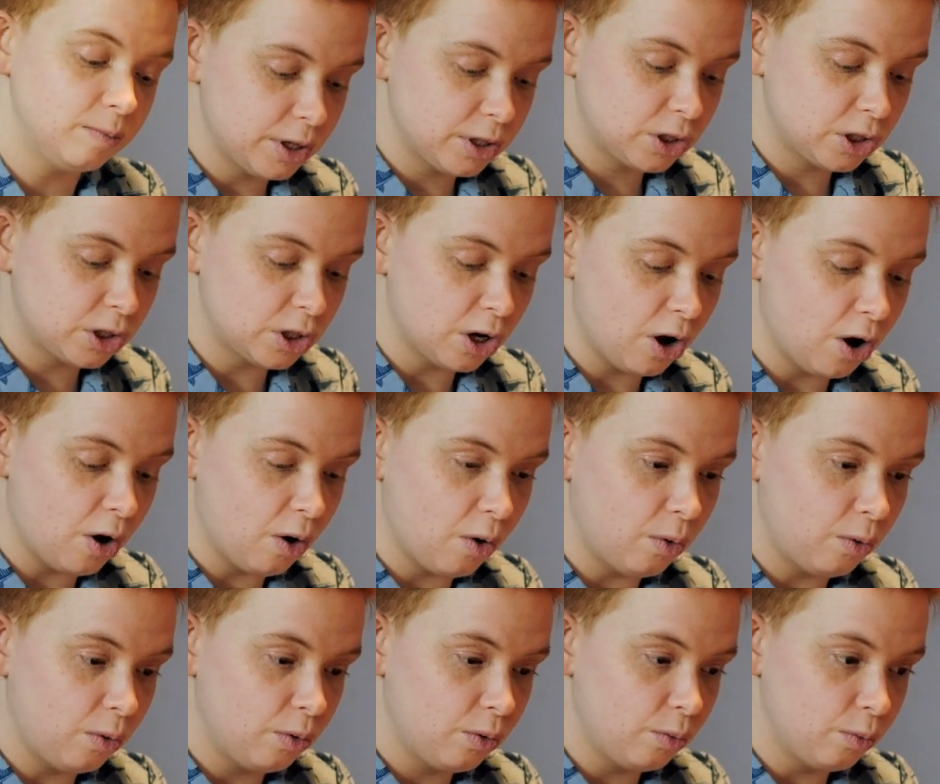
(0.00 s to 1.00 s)

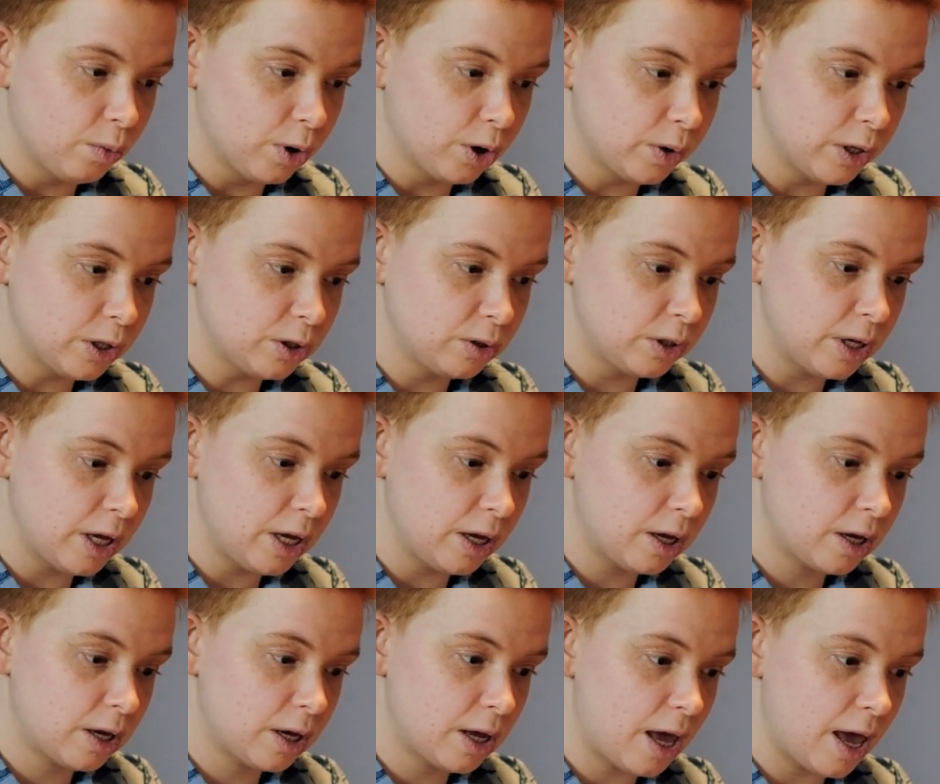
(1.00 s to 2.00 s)
So we're going to
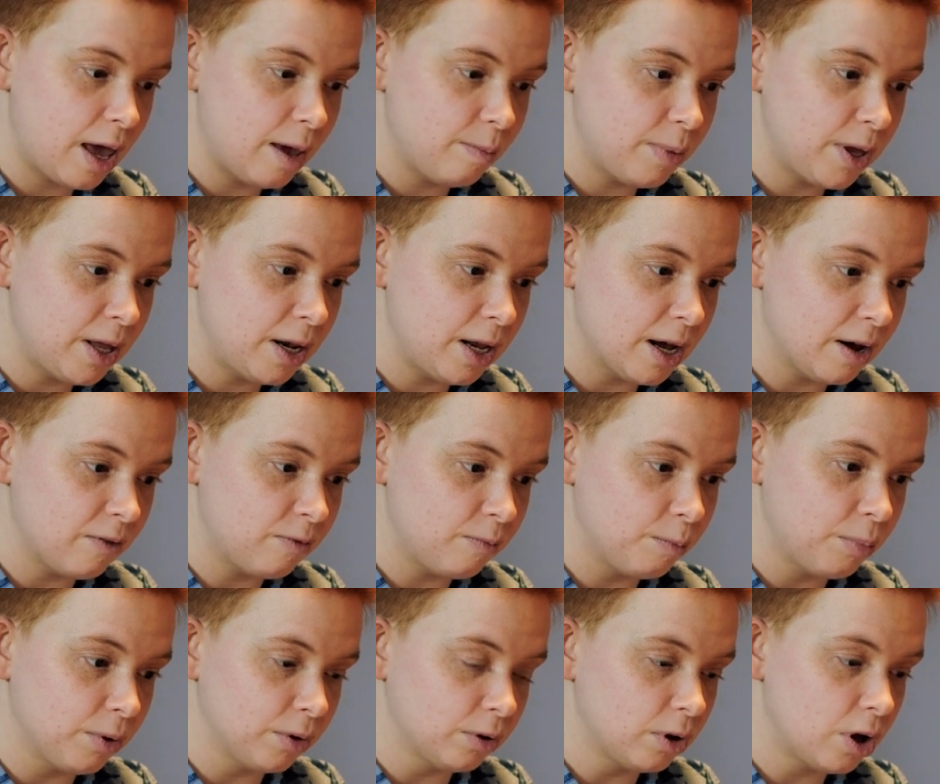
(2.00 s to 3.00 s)
link a
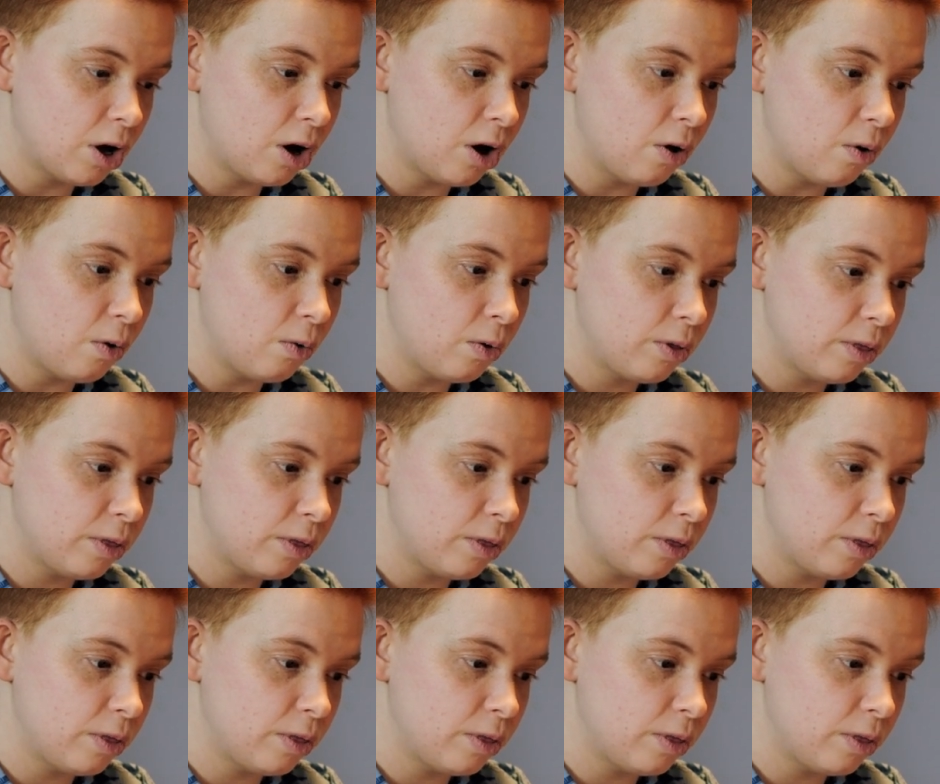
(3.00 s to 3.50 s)
PDF below.